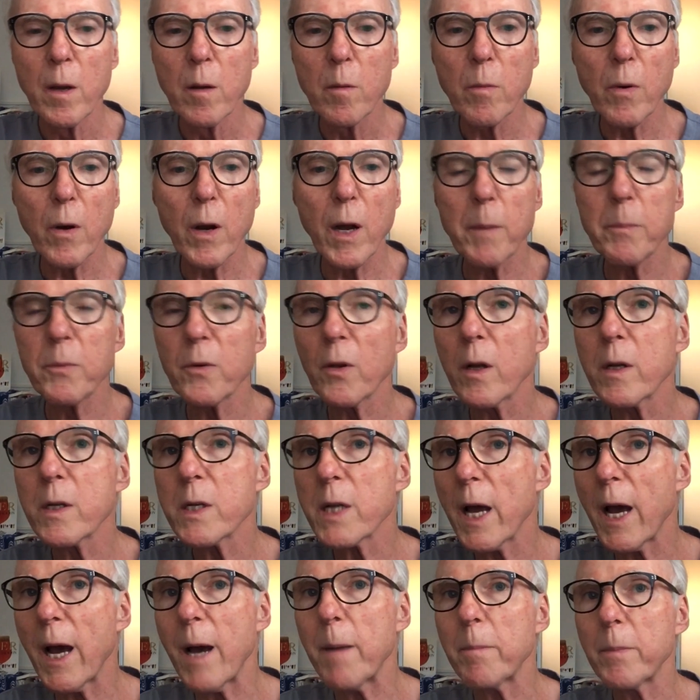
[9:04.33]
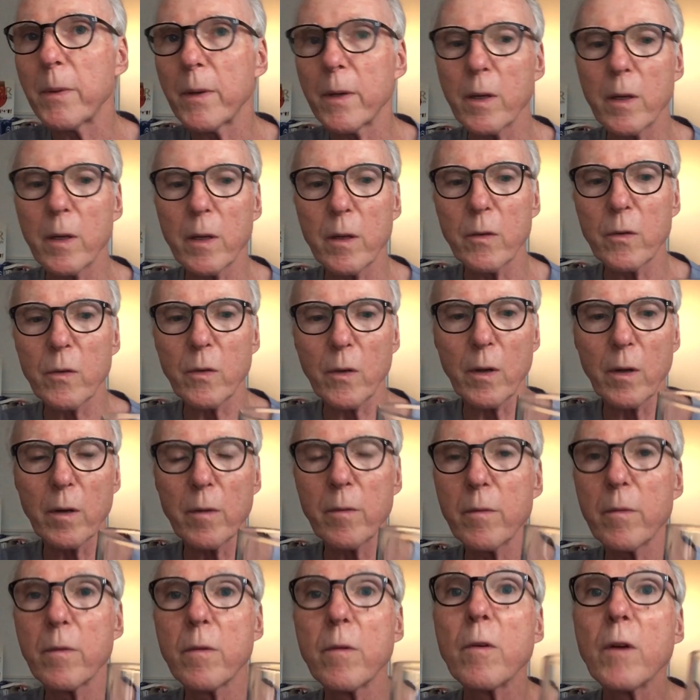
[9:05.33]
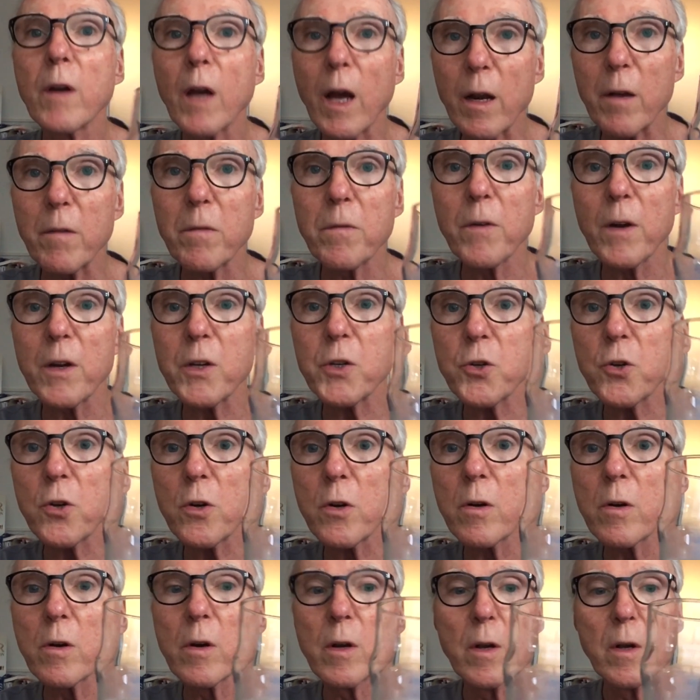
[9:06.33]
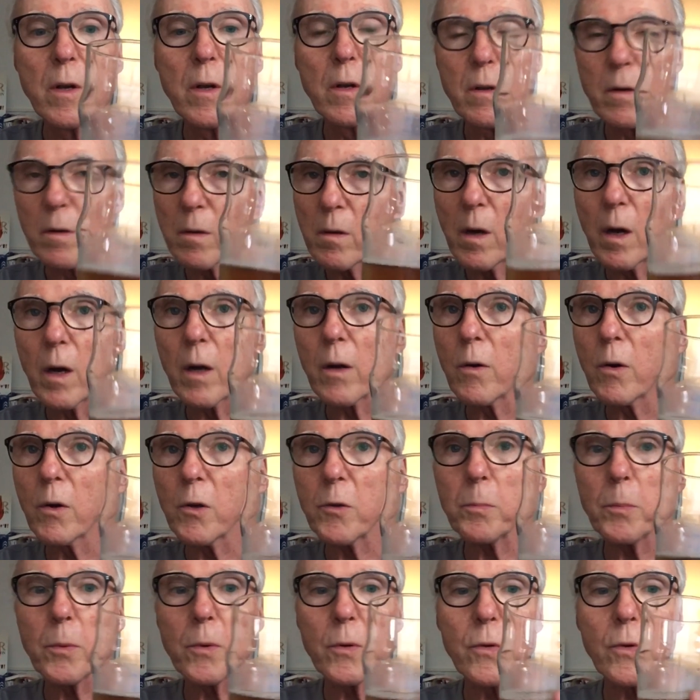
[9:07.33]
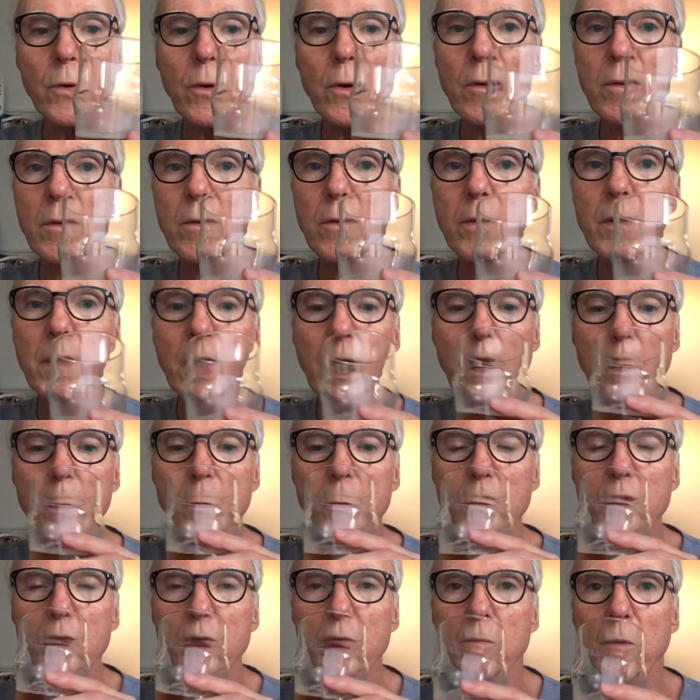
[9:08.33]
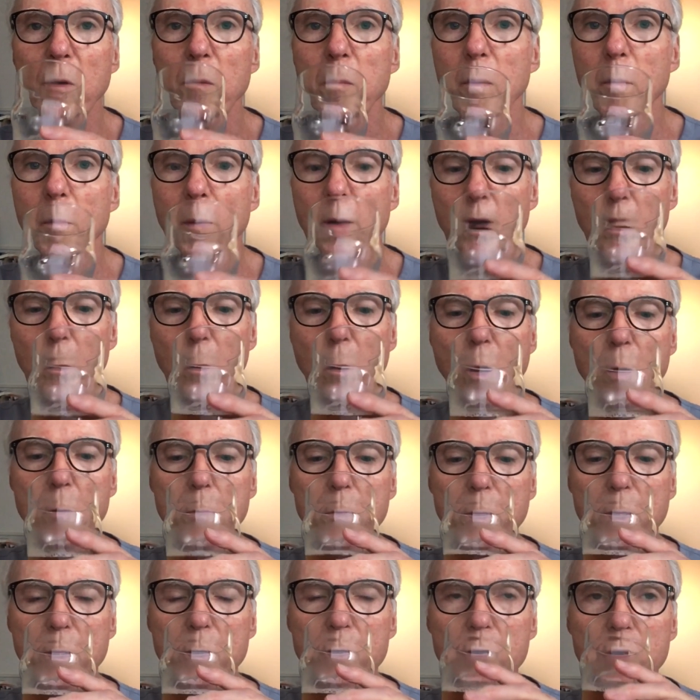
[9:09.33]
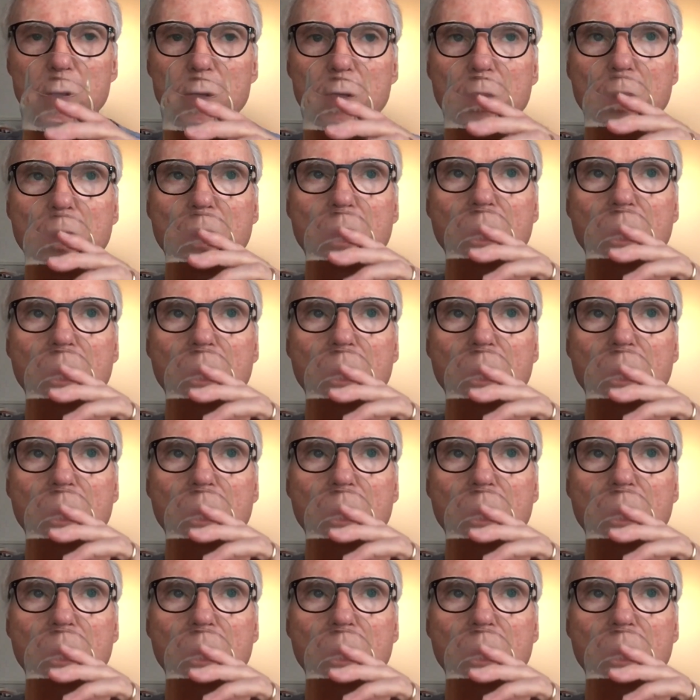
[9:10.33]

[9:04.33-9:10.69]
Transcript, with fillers: Perhaps on tap it is uh, got a fresher, uh, crisper sort of taste, maybe better carbonation.